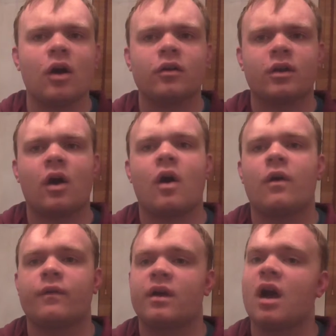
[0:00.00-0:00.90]
In honour
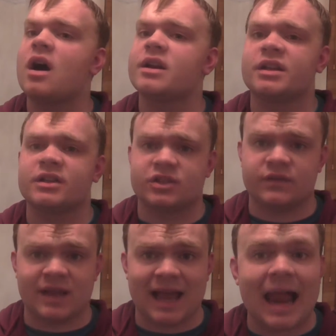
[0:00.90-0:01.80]
of Guardians
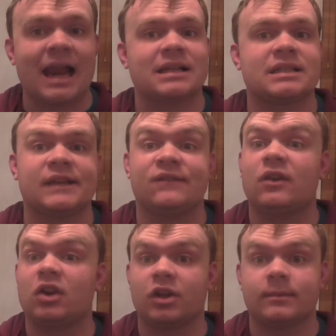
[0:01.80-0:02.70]
of the Galaxy
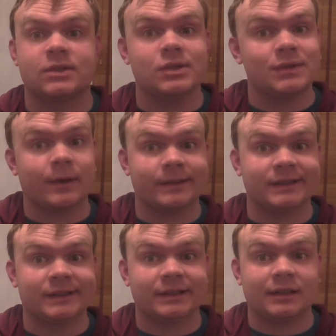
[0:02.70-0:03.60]
Vol. 2 coming
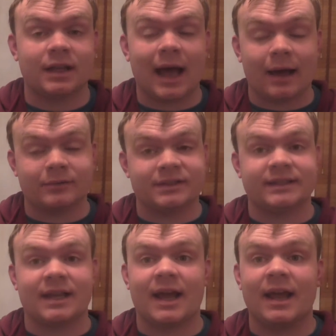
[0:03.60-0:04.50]
out
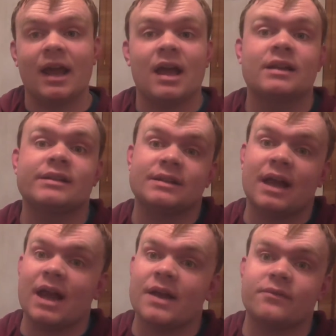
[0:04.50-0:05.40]
today,
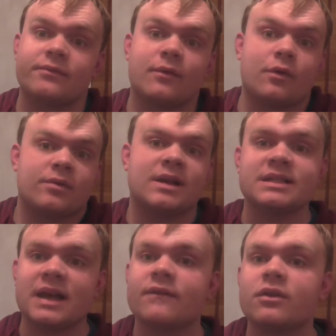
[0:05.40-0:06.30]
I thought
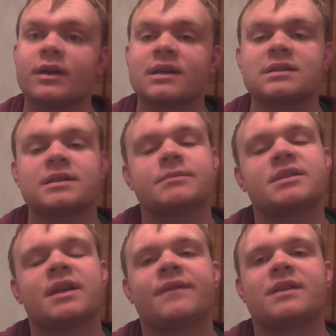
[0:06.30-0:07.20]
let's have a look at some
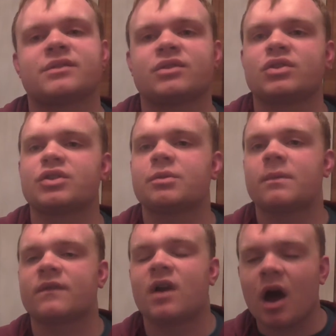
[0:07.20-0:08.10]
stuff that's got to do
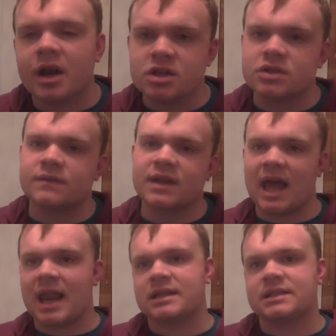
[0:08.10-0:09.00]
with Guardians of the
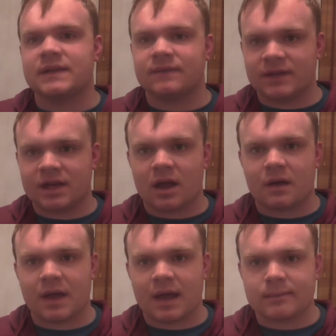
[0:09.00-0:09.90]
Galaxy
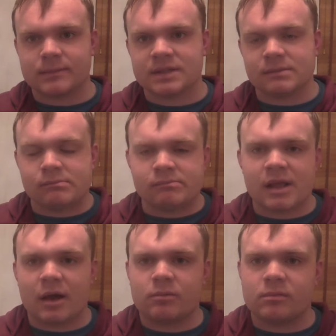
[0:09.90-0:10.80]
video games.
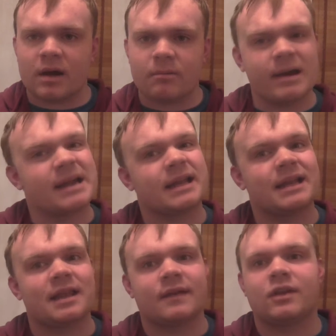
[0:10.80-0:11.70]
Now,
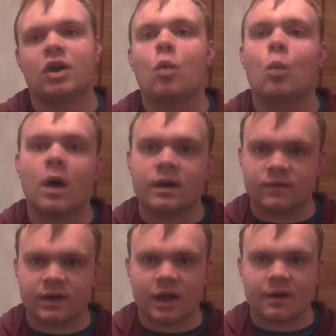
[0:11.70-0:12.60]
weirdly, I've only got one
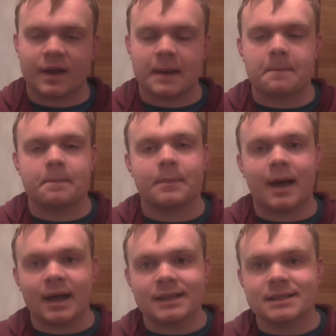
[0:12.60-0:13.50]
video game,
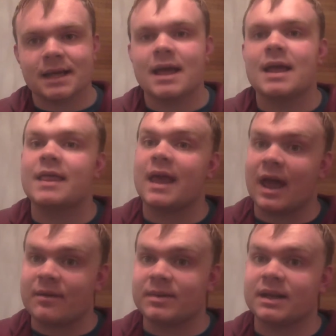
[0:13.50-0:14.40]
but they
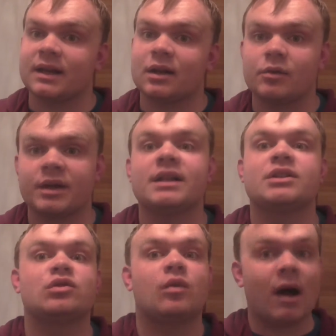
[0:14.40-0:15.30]
have been included
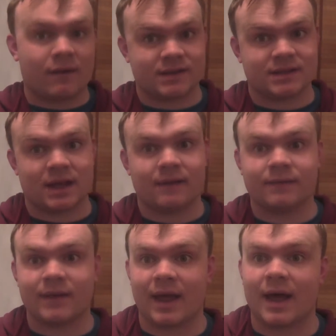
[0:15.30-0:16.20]
into other stuff
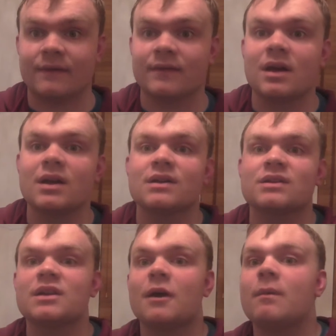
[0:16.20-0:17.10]
they have.
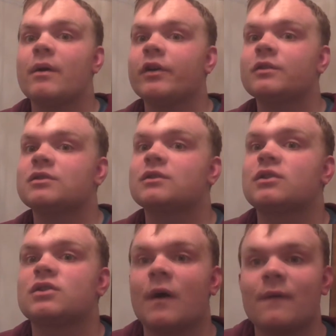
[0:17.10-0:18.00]
So, welcome to
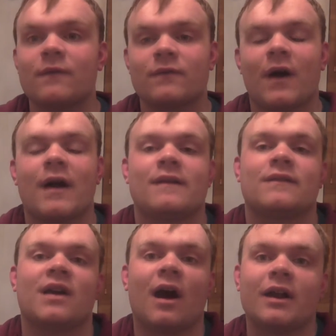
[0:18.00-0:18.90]
the top
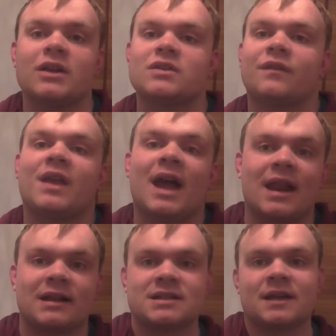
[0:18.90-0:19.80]
5 Guardians of the
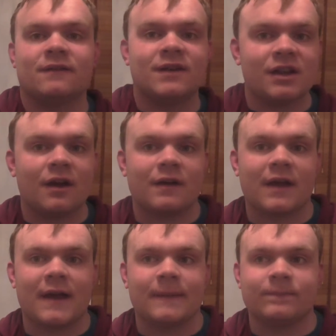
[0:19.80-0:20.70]
Galaxy video
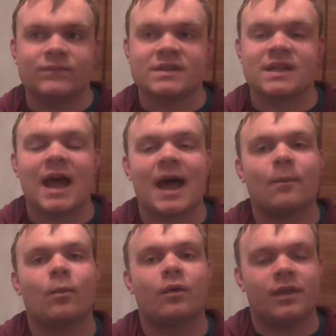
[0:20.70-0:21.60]
games
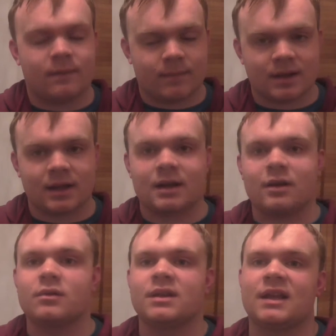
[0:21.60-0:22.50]
and what they've been
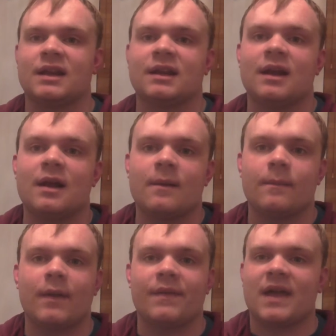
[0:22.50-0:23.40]
included in.
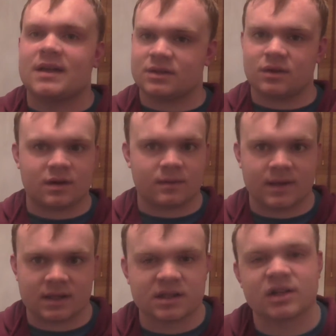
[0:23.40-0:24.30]
But that's not going to be
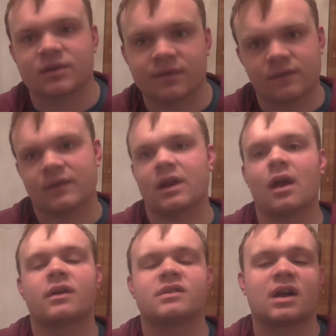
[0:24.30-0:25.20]
the title of the video
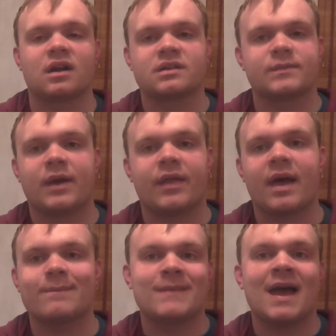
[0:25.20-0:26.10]
because I can't spell
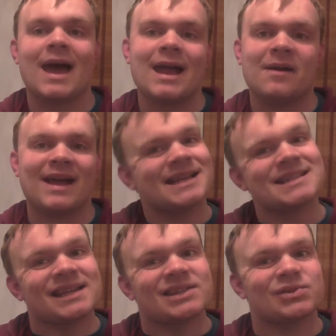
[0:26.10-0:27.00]
that. Anyway, here's the